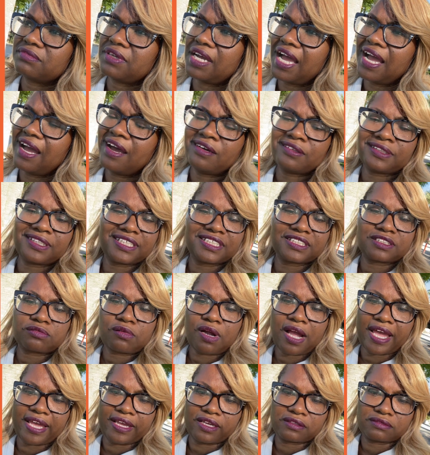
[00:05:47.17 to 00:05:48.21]
don't think it's
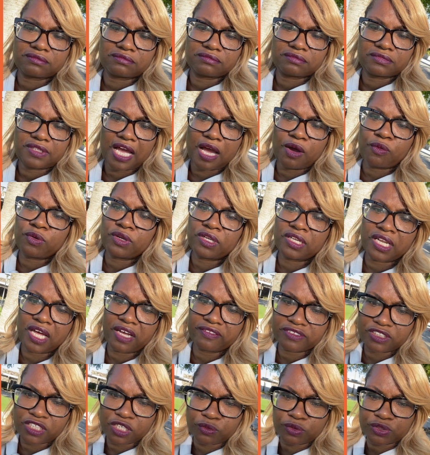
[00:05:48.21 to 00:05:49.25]
right. I would
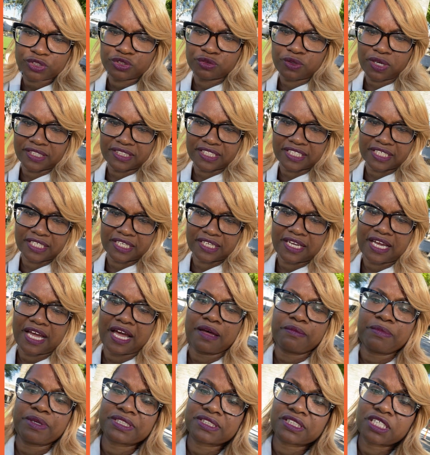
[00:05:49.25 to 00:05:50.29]
love to know what you all think in the
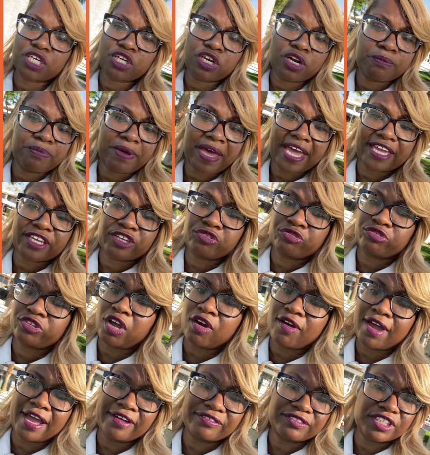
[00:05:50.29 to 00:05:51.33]
comments, good or bad. You
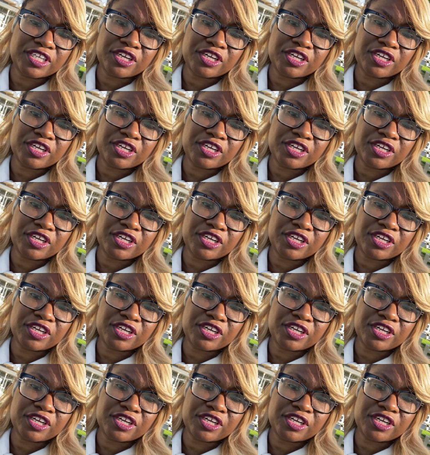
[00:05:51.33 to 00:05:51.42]
don't have to